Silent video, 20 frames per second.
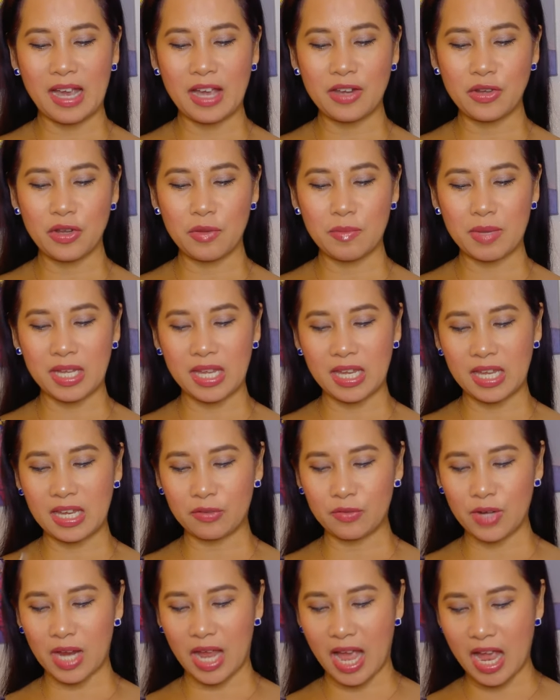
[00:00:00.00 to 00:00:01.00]
ano yung
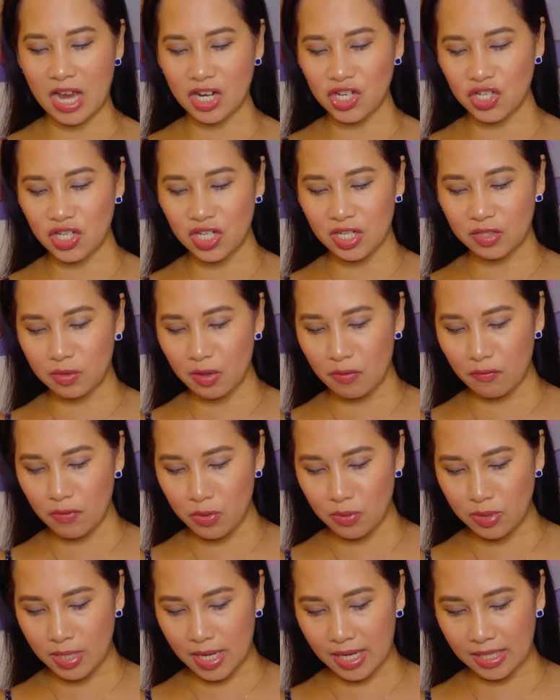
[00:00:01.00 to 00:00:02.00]
magiging reaction at
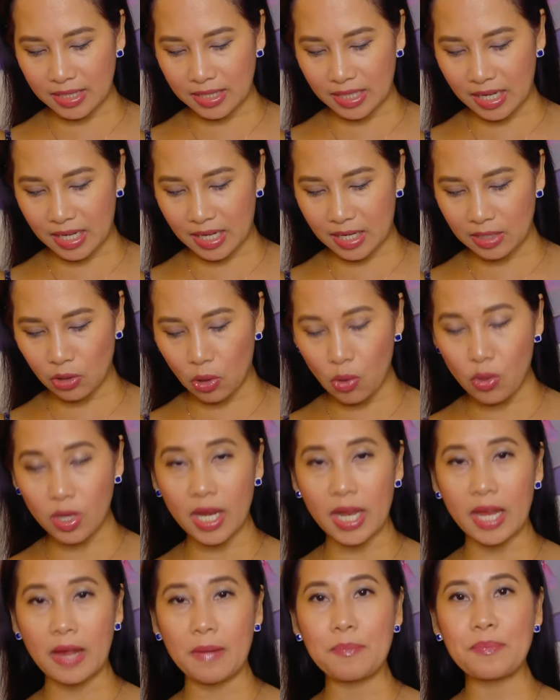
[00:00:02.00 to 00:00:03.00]
review natin.
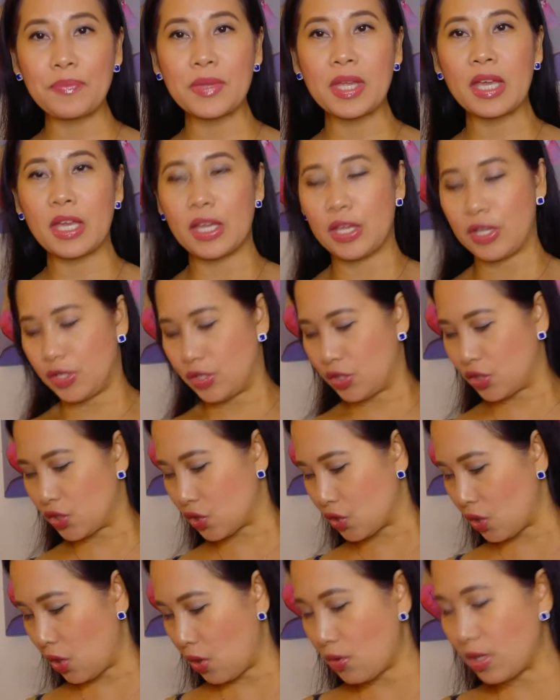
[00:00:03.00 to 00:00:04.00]
Okay.
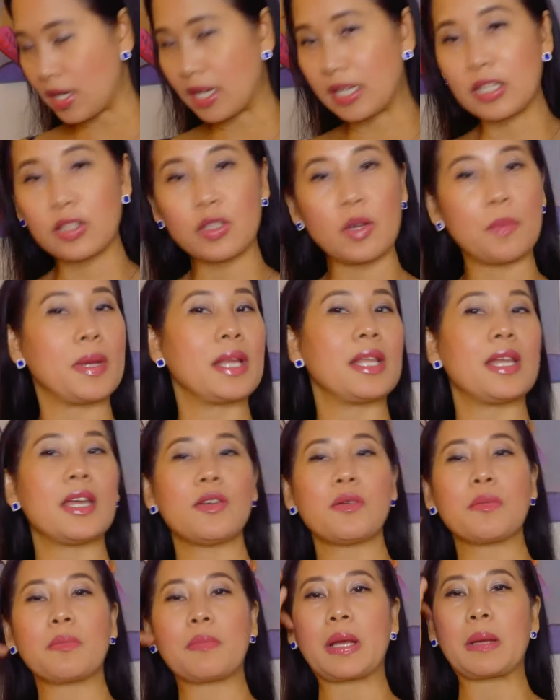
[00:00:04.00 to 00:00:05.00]
So, ganito pala
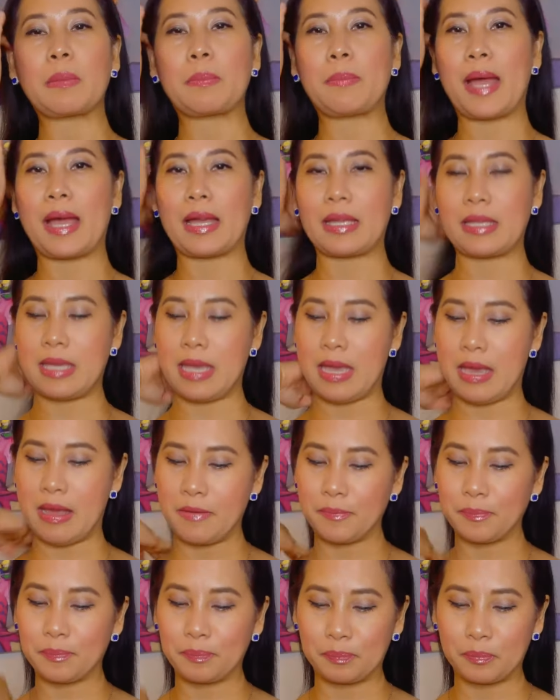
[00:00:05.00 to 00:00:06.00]
yung pag-pack
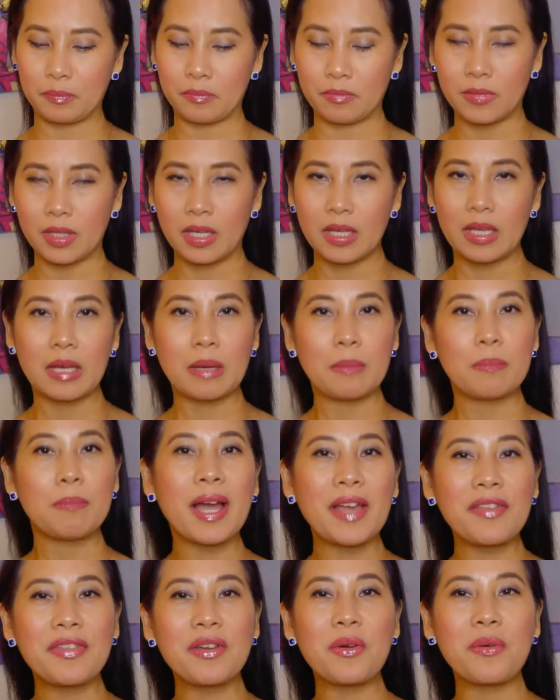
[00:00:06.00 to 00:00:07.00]
niya.
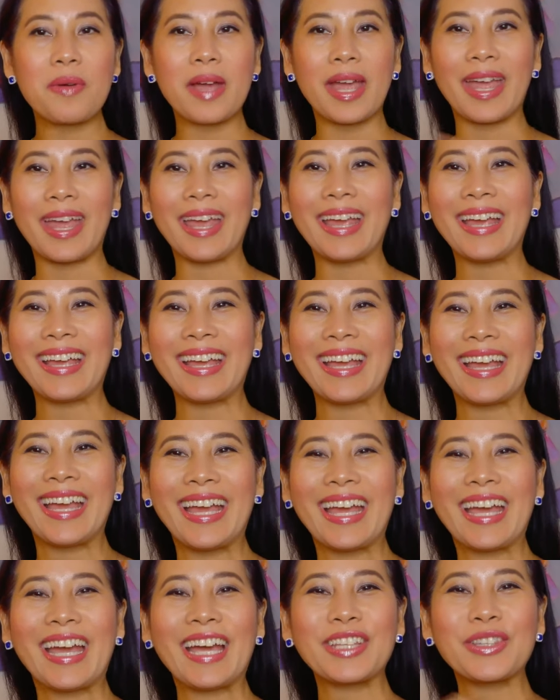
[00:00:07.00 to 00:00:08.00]
By the way,
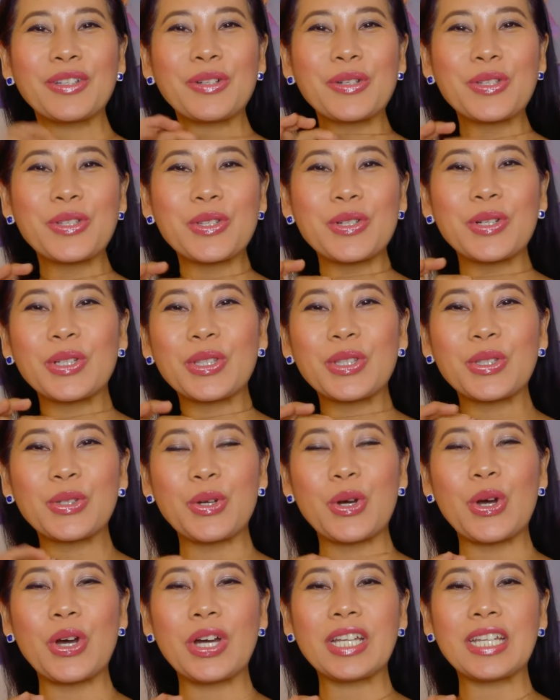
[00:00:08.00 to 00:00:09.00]
itong suot
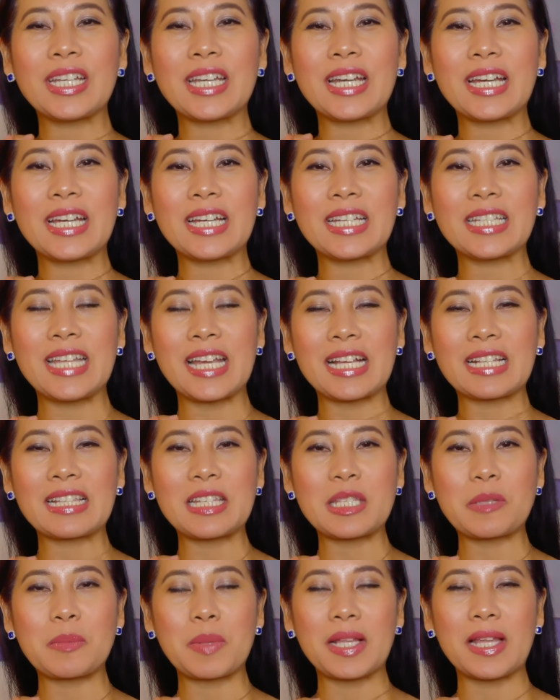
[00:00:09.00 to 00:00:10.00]
ko na
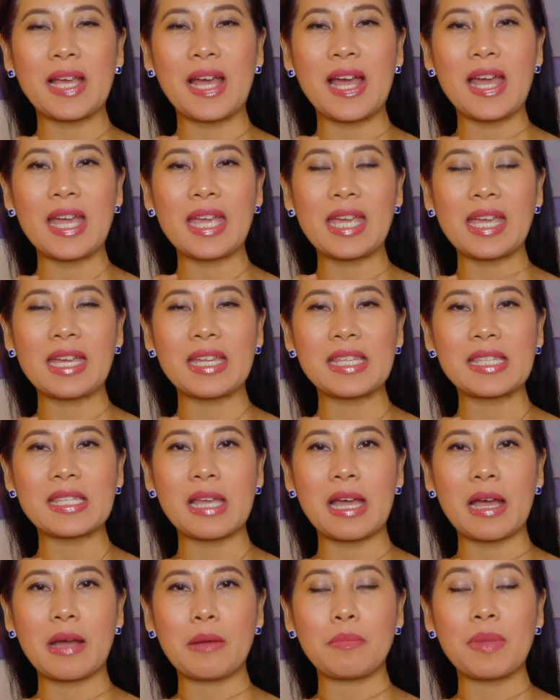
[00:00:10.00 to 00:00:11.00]
necklace pala is
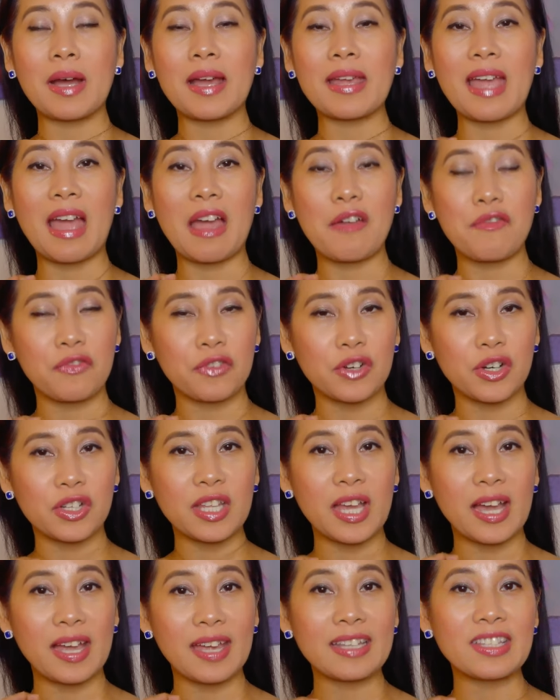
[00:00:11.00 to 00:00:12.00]
by
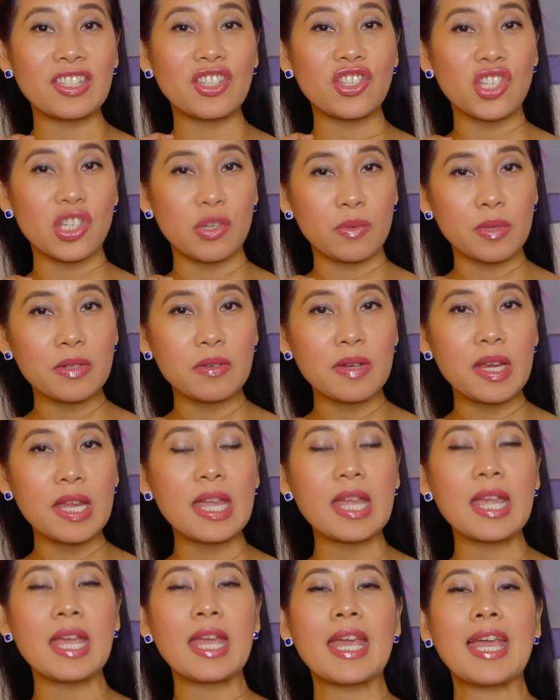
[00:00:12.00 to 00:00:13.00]
Aphrodite
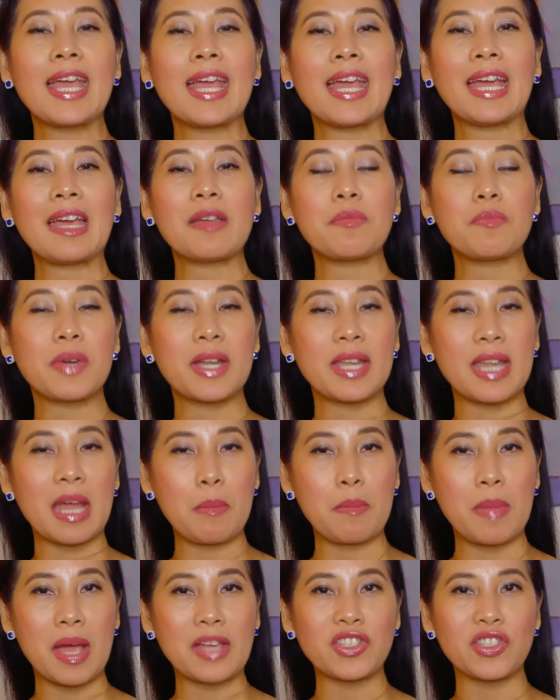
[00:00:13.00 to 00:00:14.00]
Jewelry and brand
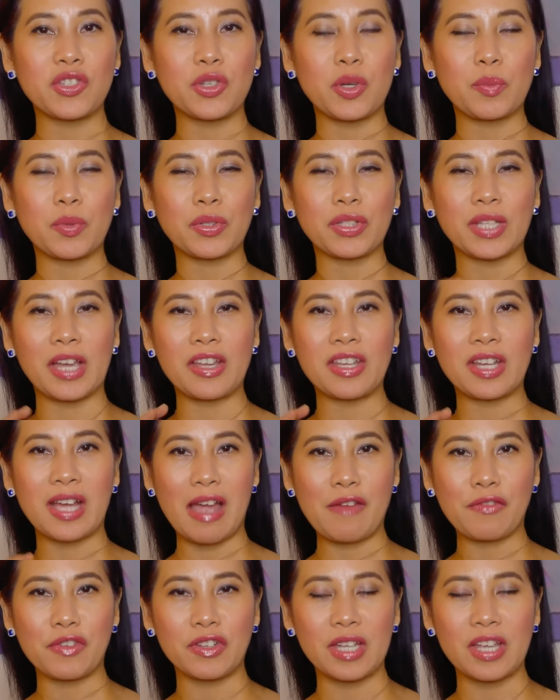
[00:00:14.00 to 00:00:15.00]
ambassador po tayo ng
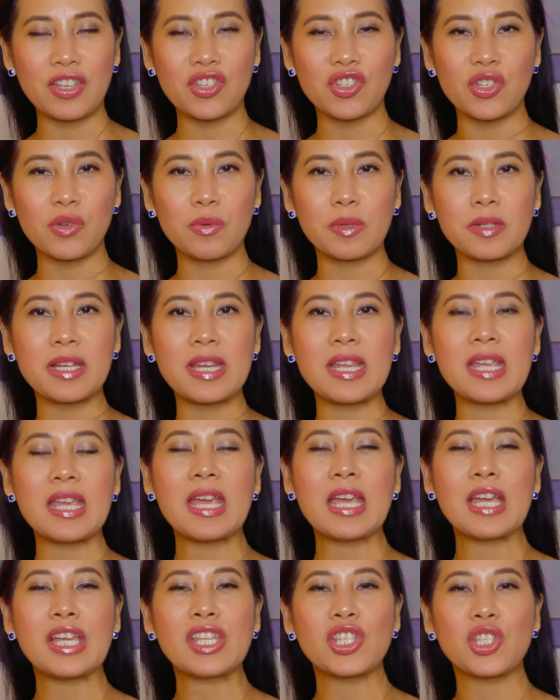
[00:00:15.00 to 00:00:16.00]
Aphrodite
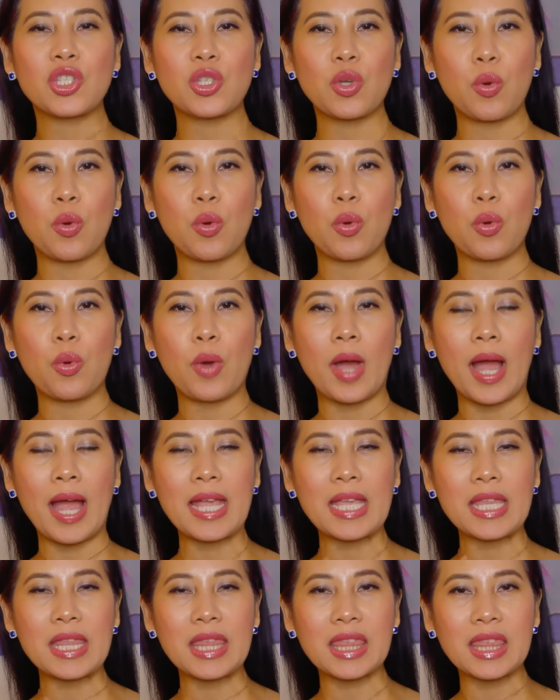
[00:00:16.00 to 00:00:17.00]
Jewelry. So,
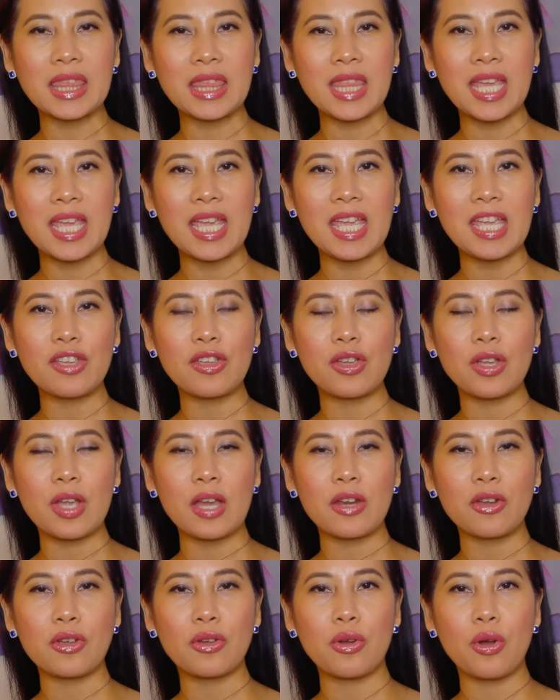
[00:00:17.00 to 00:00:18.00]
I think you
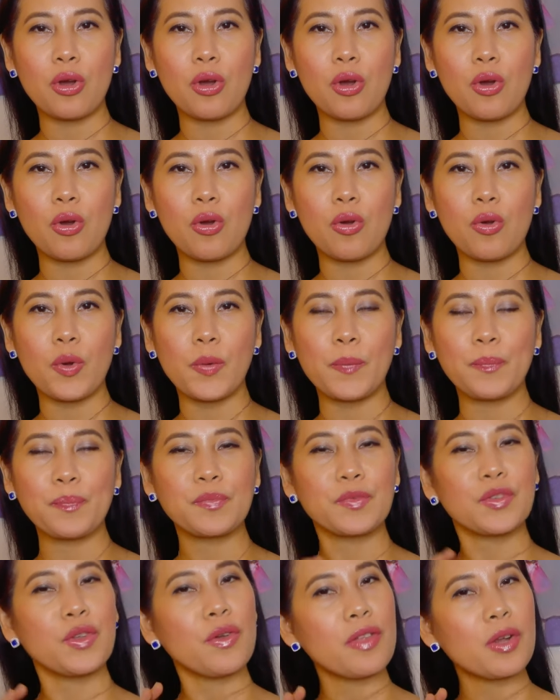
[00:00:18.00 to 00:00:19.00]
gotta go
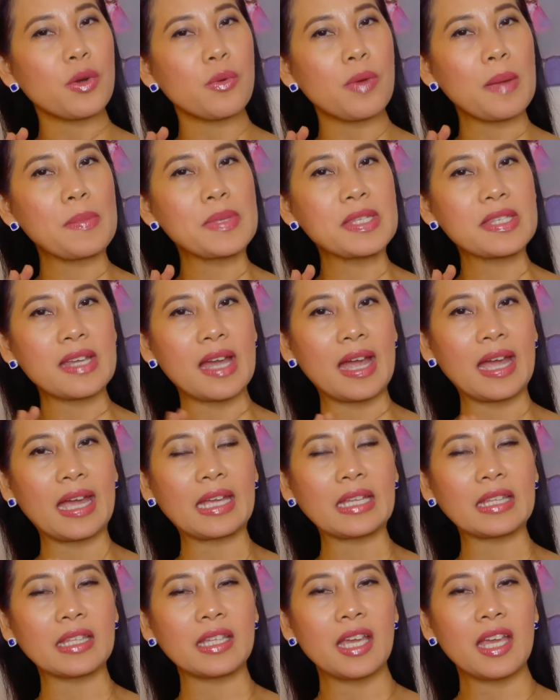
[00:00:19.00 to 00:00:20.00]
to their
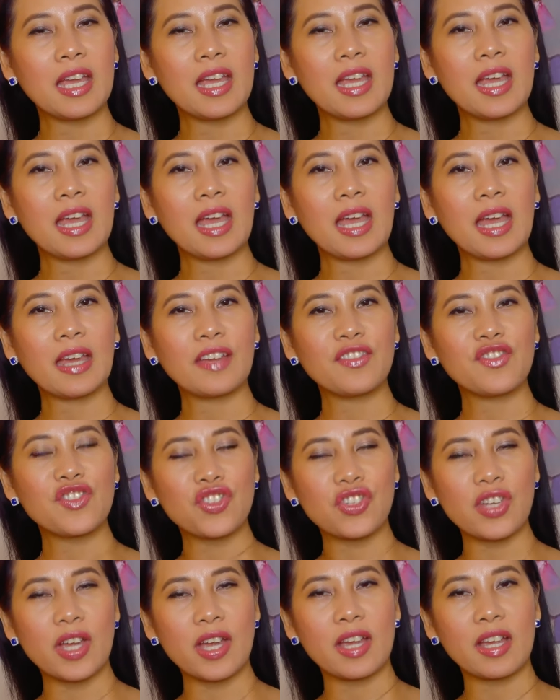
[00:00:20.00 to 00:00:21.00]
website and
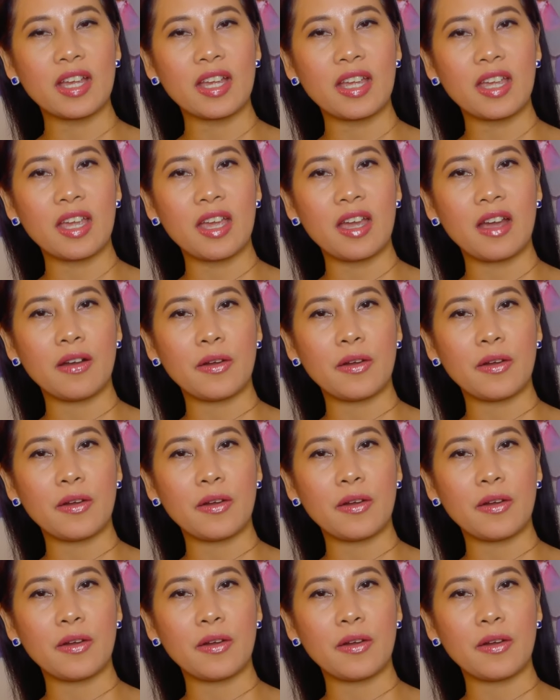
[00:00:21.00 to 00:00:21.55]
check